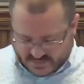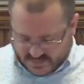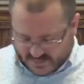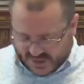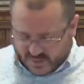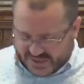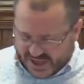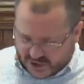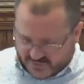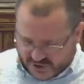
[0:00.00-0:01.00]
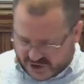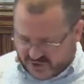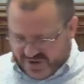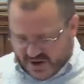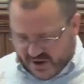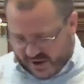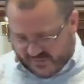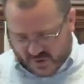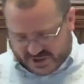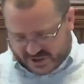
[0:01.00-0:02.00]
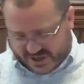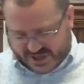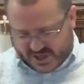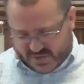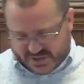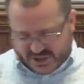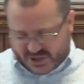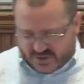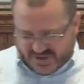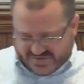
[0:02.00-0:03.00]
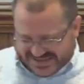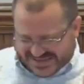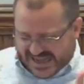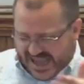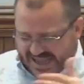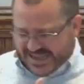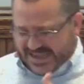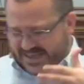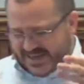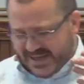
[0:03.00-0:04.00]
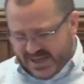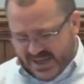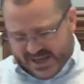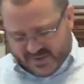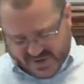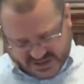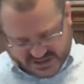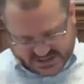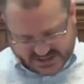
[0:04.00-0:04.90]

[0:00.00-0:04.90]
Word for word: And we thank you for your spirit and for what you're continuing to do even today in and amongst us.